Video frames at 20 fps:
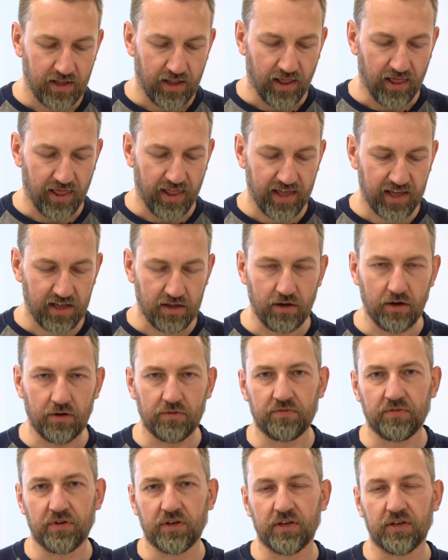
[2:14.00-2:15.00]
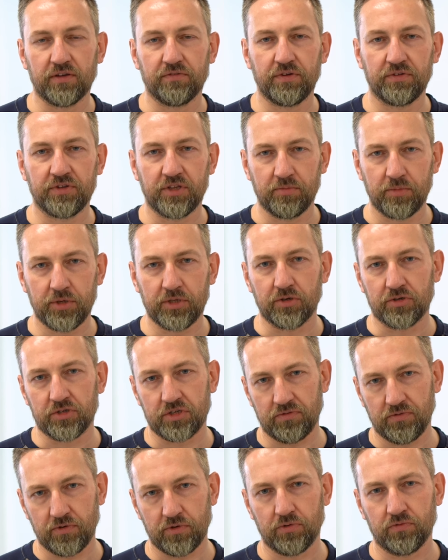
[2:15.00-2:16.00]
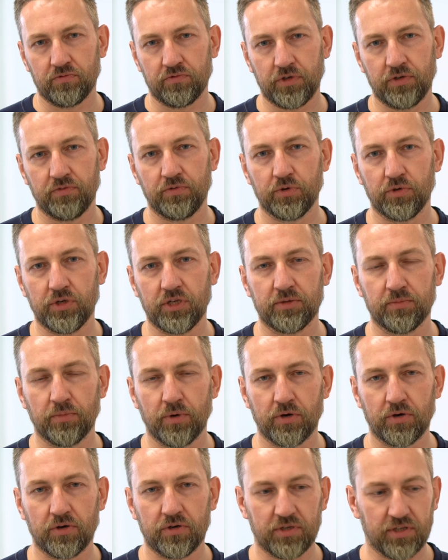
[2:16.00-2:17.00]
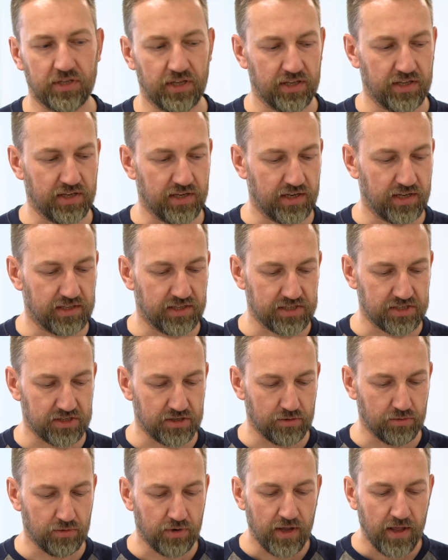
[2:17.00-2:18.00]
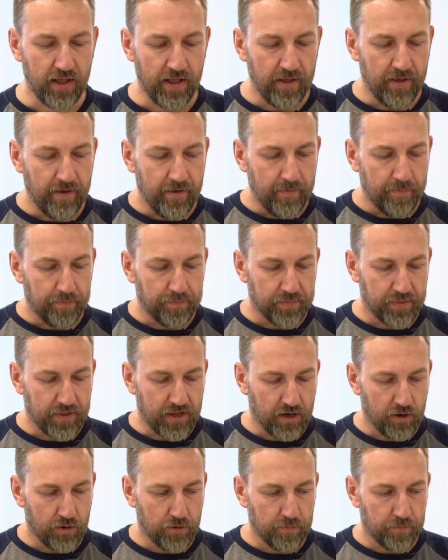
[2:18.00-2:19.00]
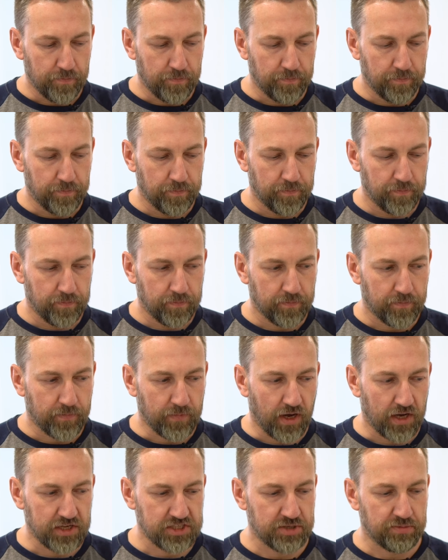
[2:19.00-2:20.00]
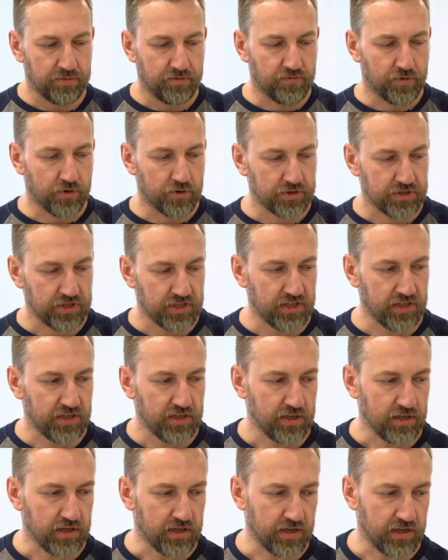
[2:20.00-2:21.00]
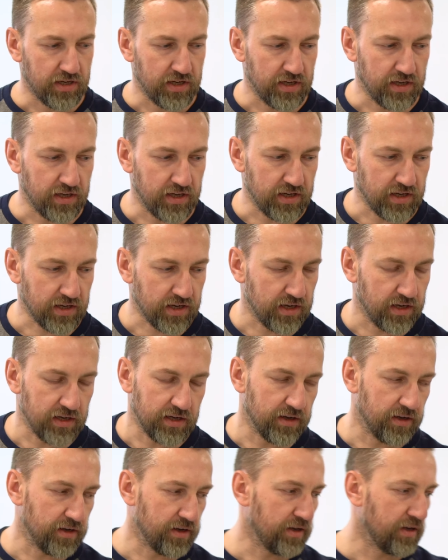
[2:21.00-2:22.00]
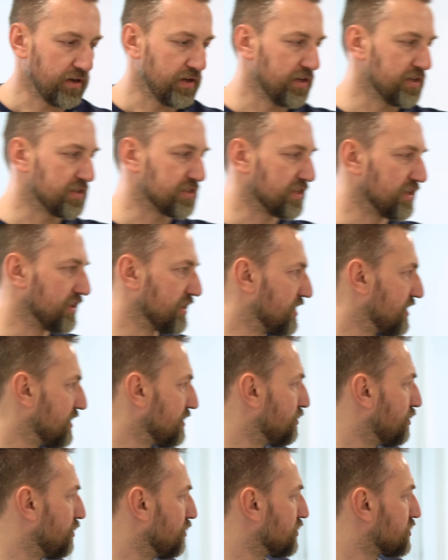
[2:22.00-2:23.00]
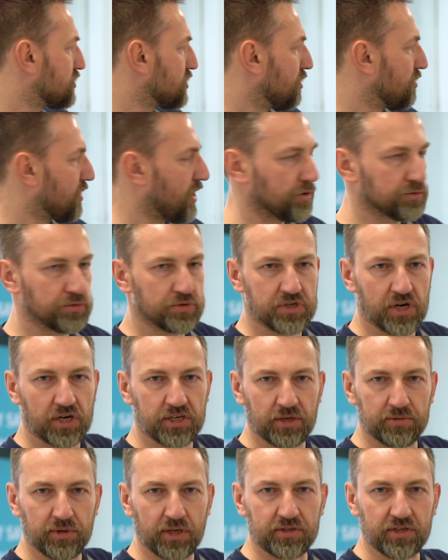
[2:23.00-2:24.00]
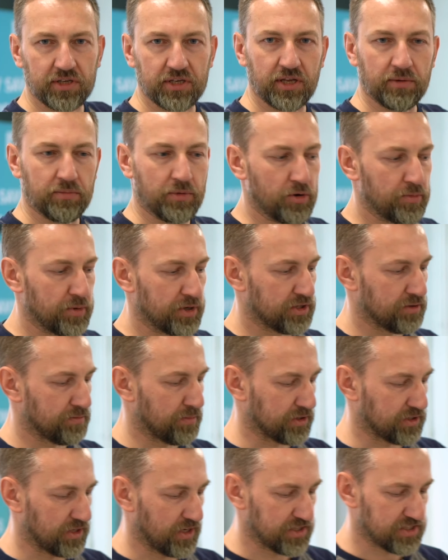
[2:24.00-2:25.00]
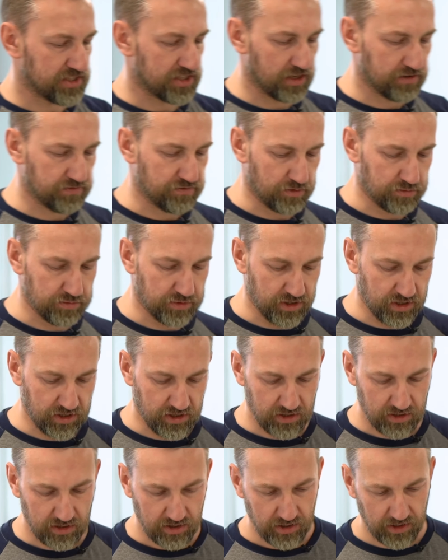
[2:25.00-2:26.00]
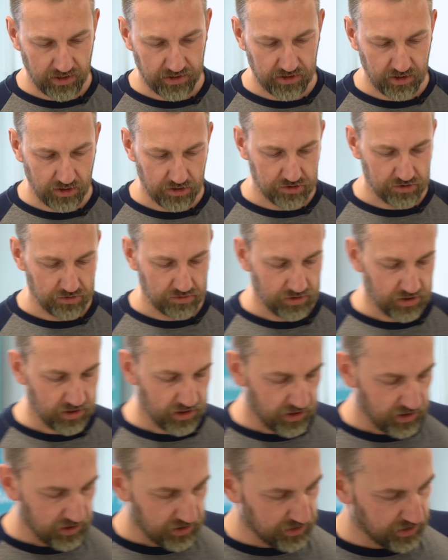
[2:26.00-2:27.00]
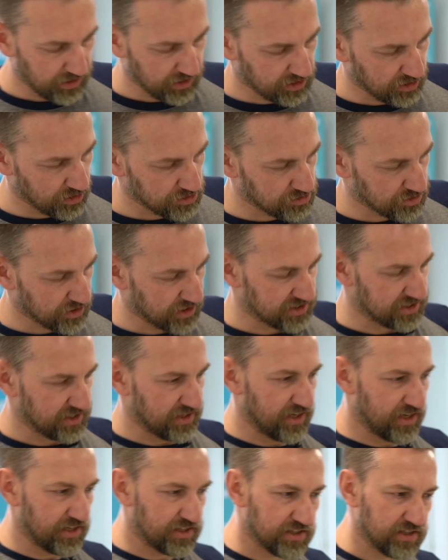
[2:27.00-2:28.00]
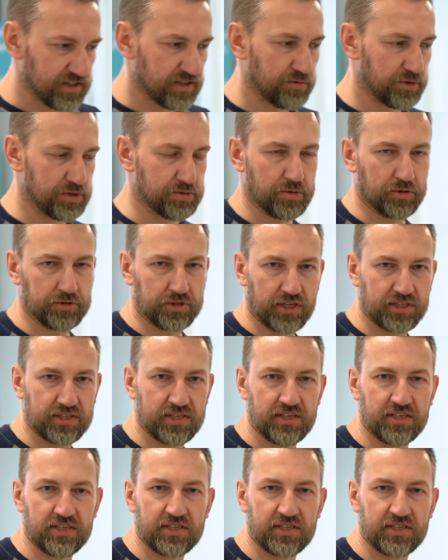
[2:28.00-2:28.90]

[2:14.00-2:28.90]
length of 15 meters. If you need more, then let us know. Now ICP-40 we will show how to start that in a moment, but let's start from the enclosure. The enclosure has a lid which protects